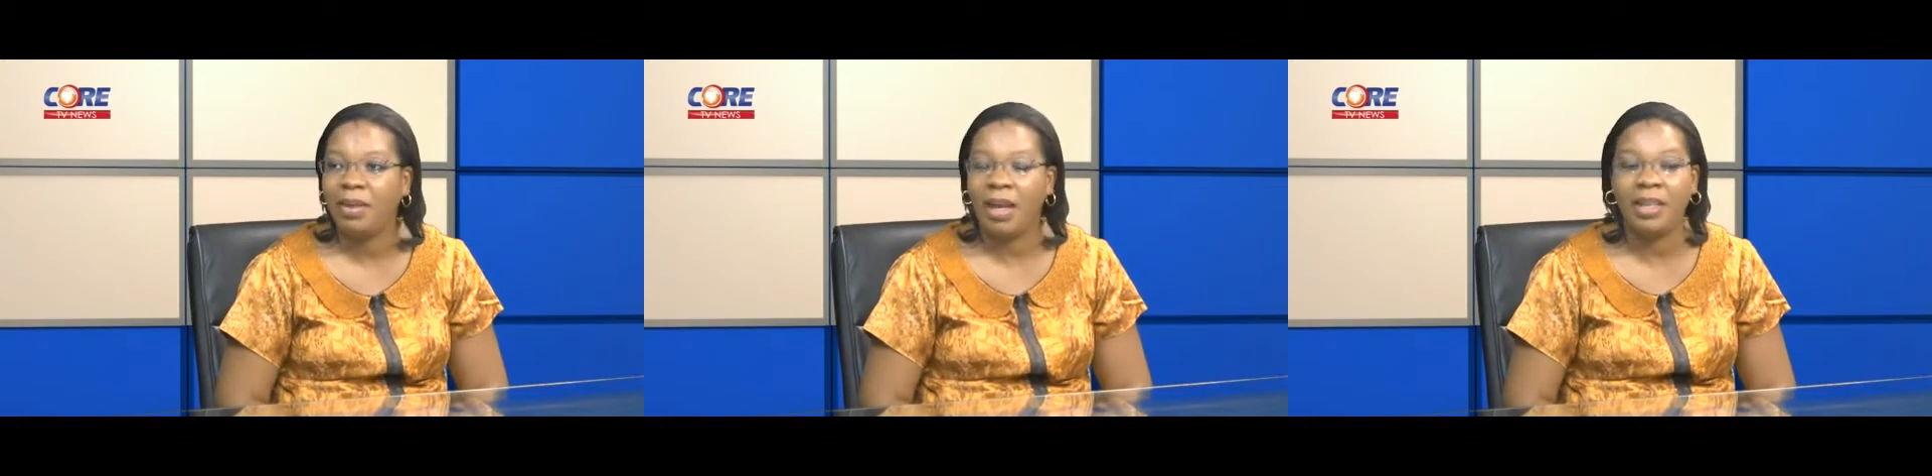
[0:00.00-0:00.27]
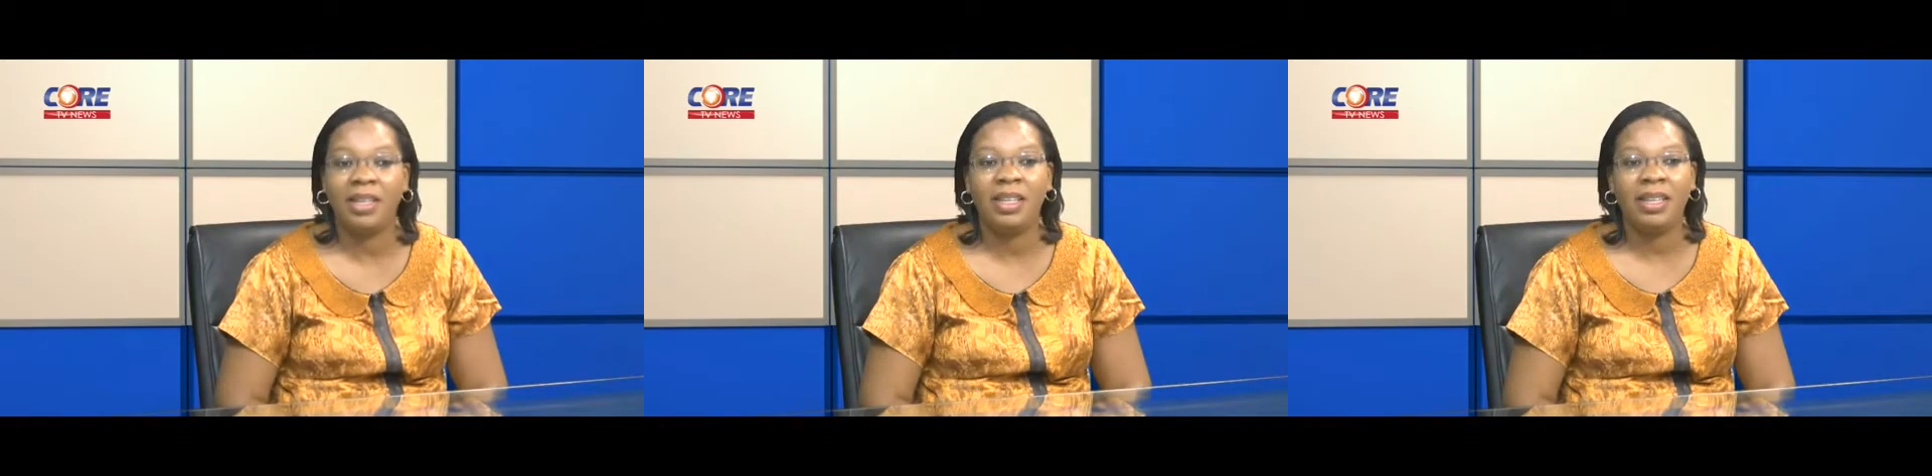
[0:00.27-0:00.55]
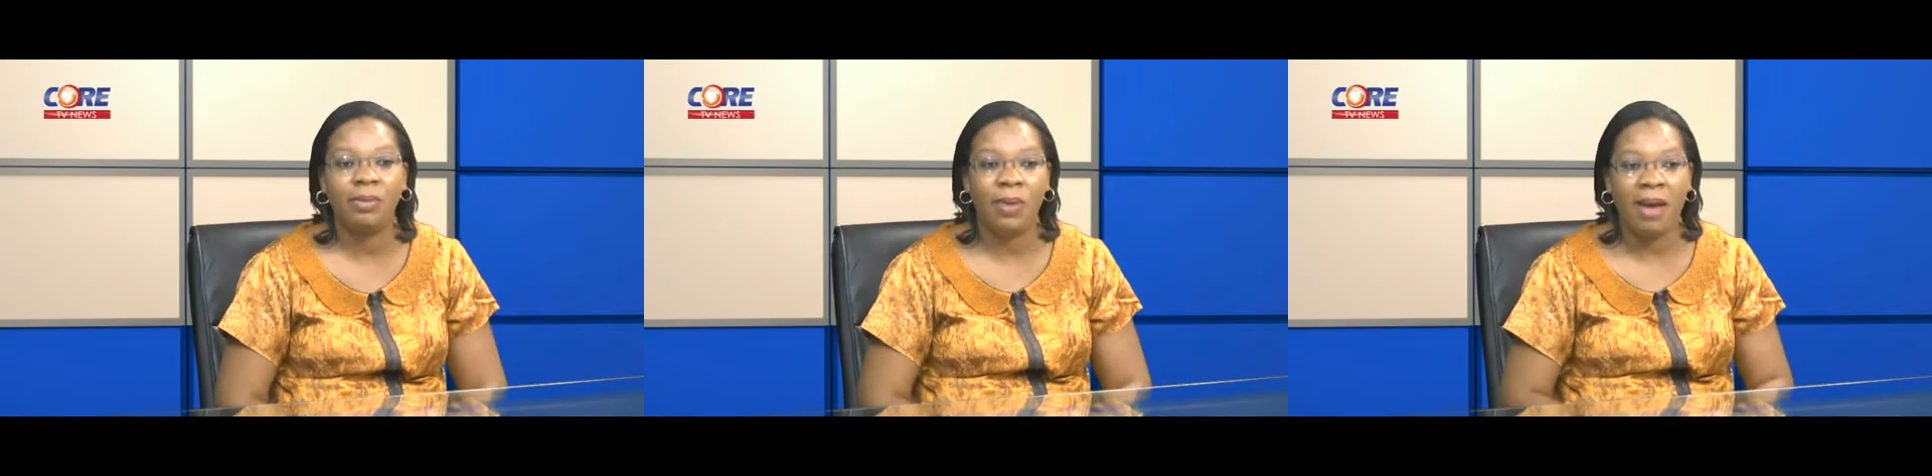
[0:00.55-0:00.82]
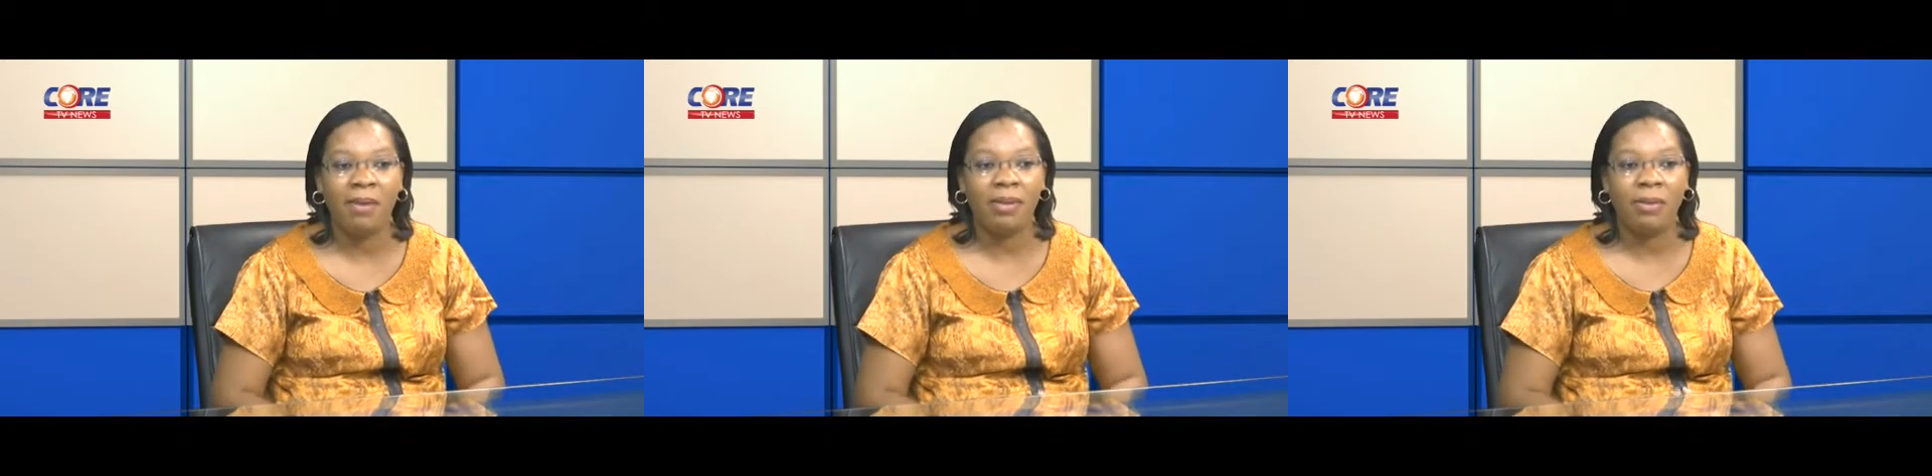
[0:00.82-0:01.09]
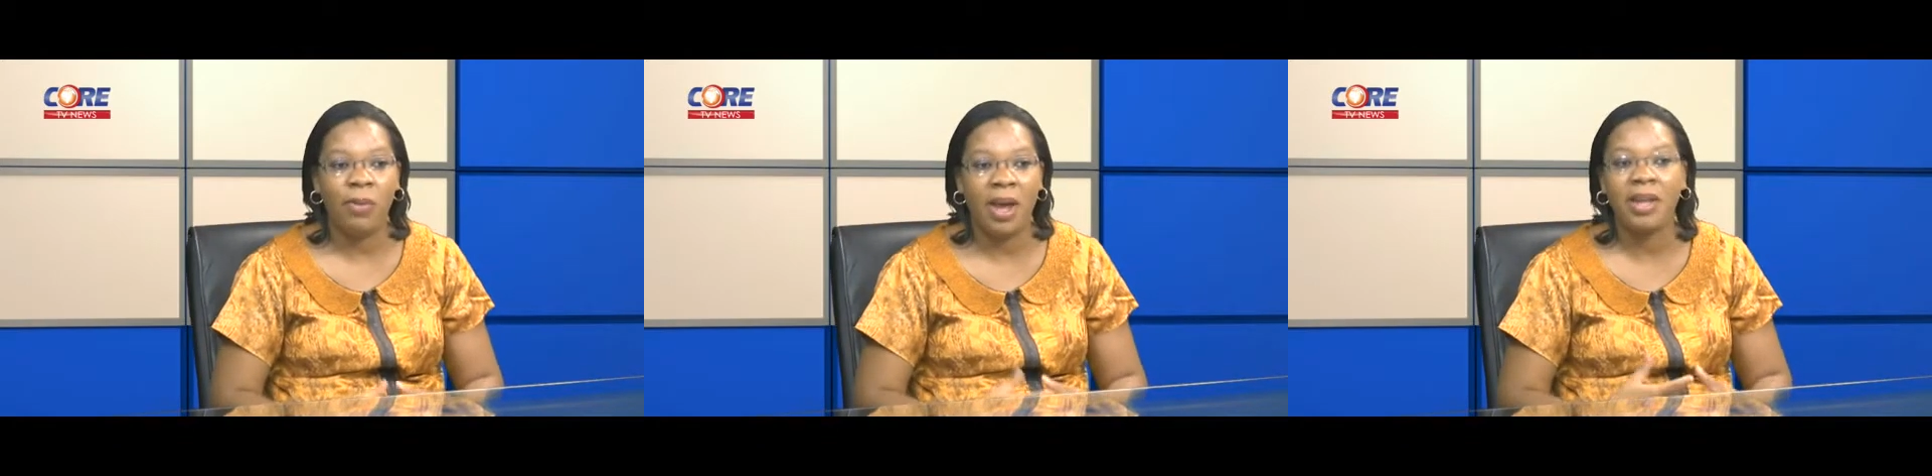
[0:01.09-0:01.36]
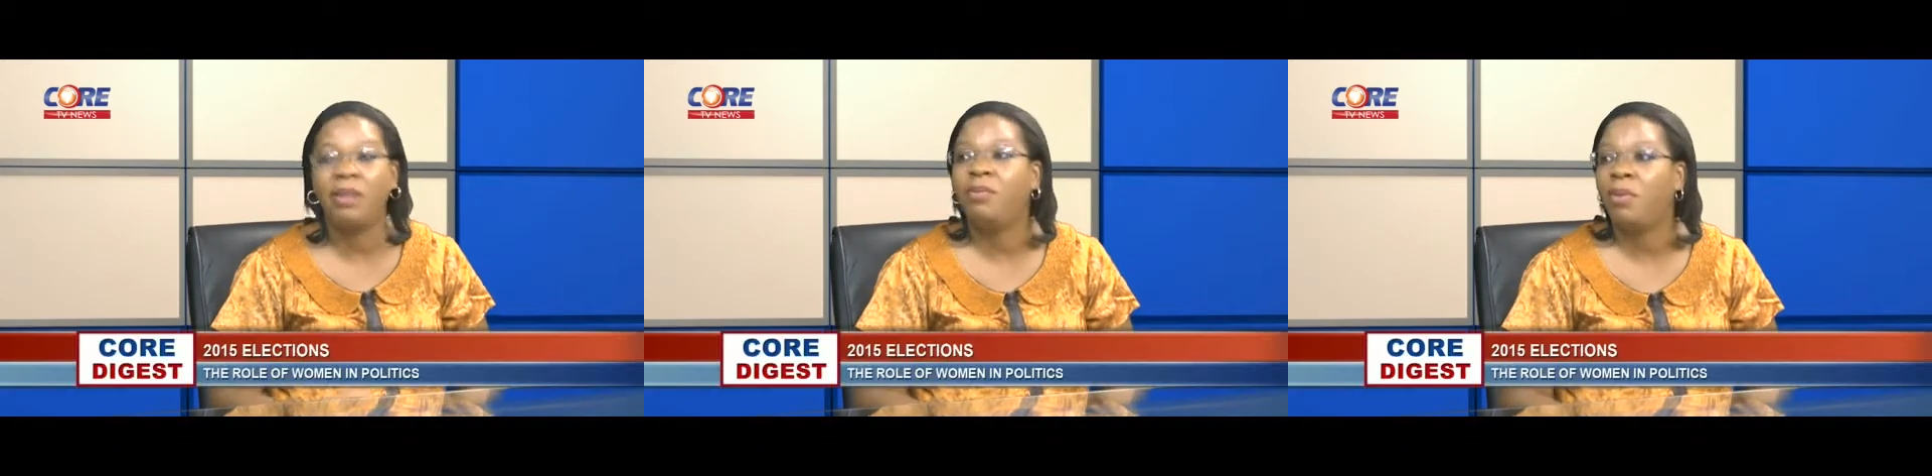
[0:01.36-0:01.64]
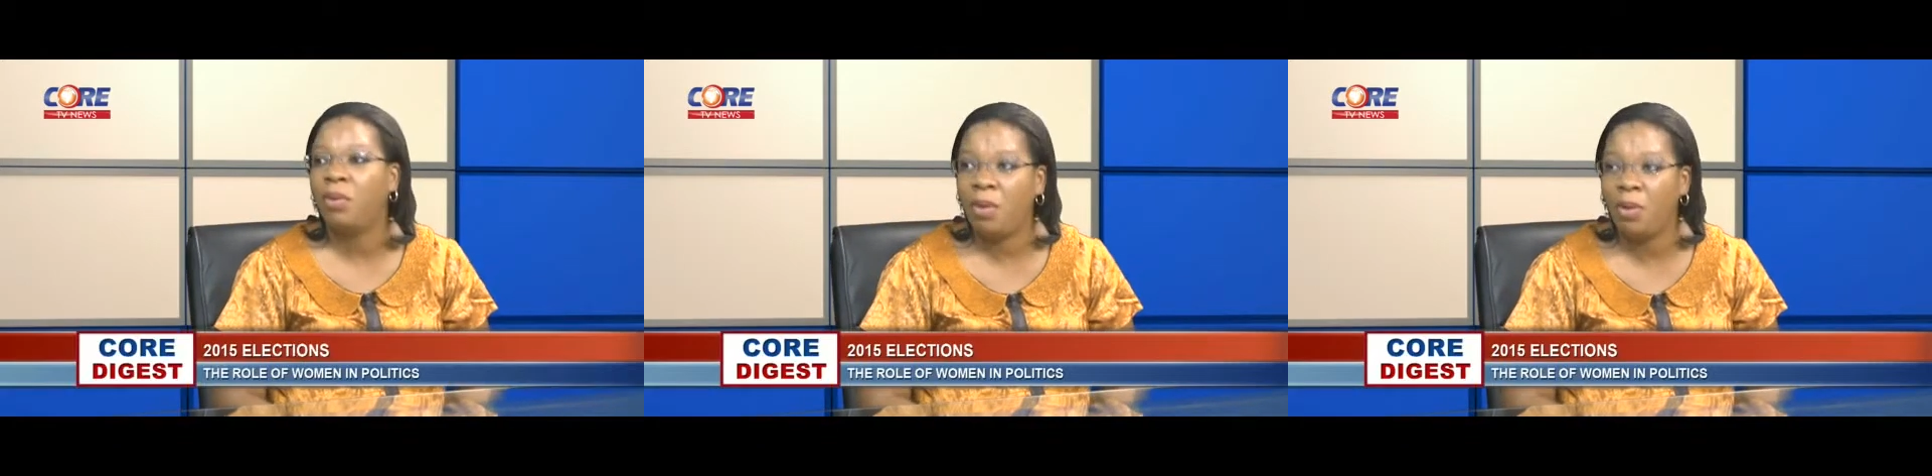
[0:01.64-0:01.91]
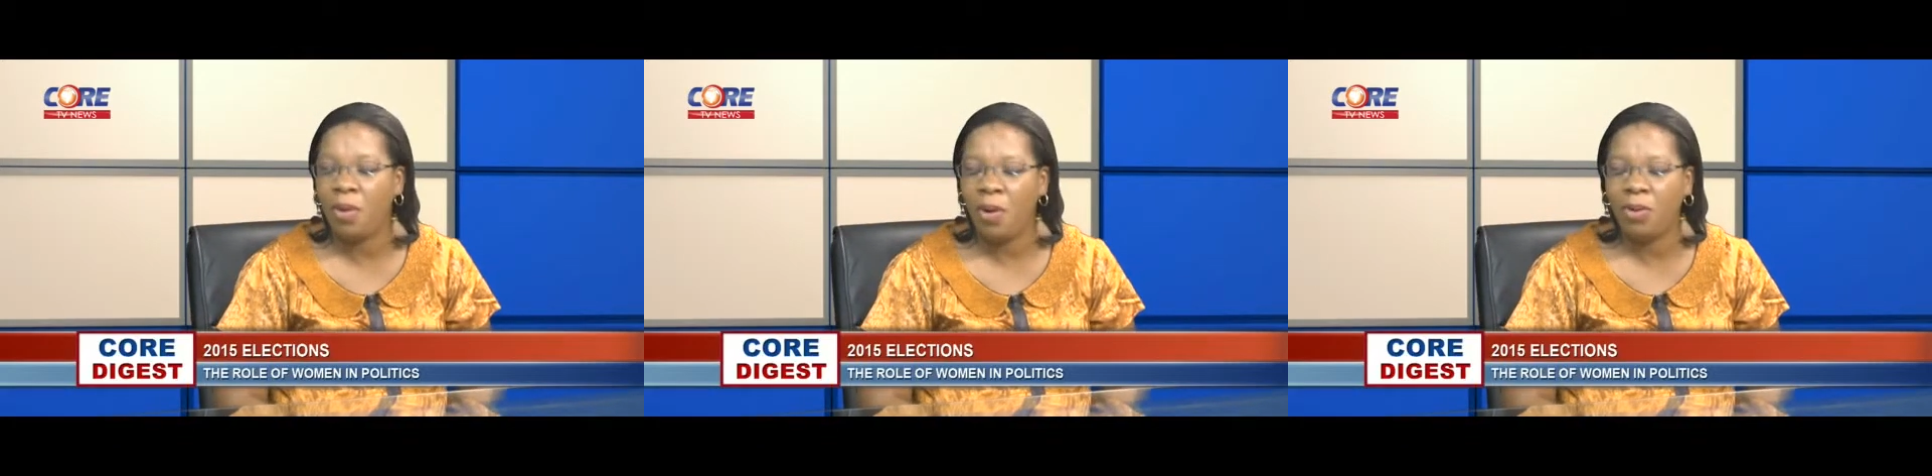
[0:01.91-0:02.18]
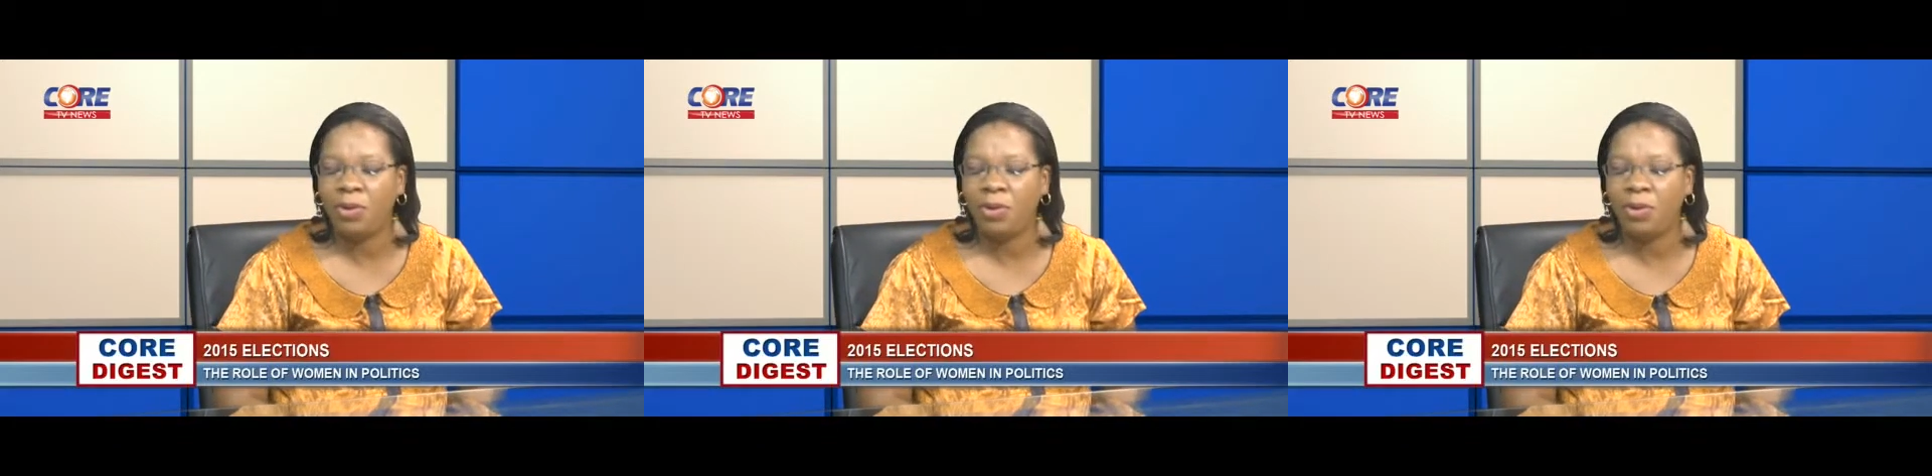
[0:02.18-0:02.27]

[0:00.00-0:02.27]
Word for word: I think we have we're in it for a long haul.